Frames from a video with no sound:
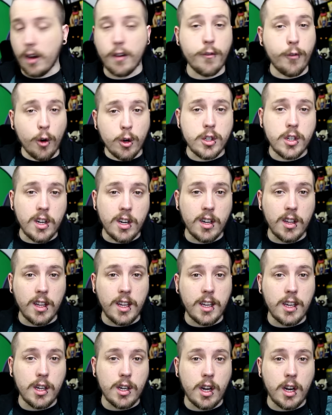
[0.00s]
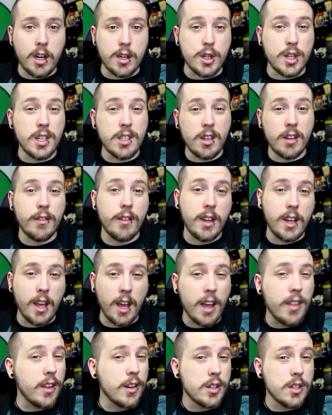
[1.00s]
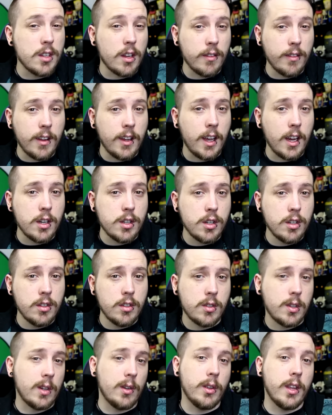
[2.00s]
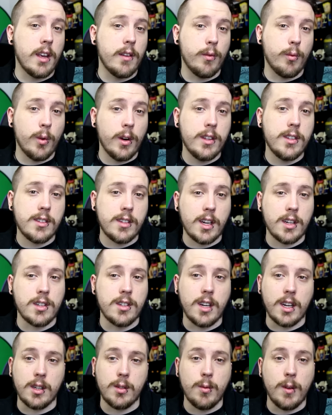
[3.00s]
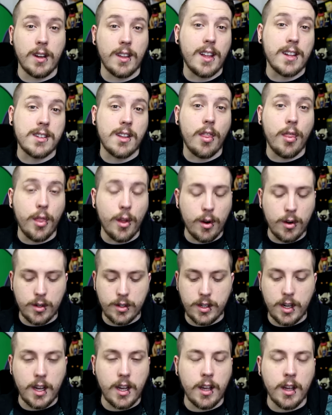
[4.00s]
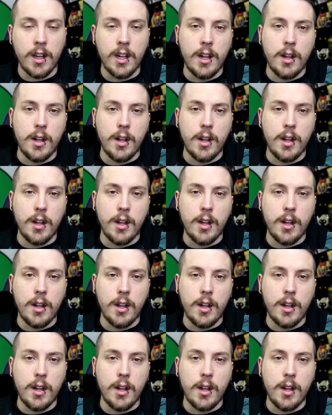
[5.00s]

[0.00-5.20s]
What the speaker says: Unfortunately, I think she's on vacation, so I only have 1 session next week, and that's on Thursday.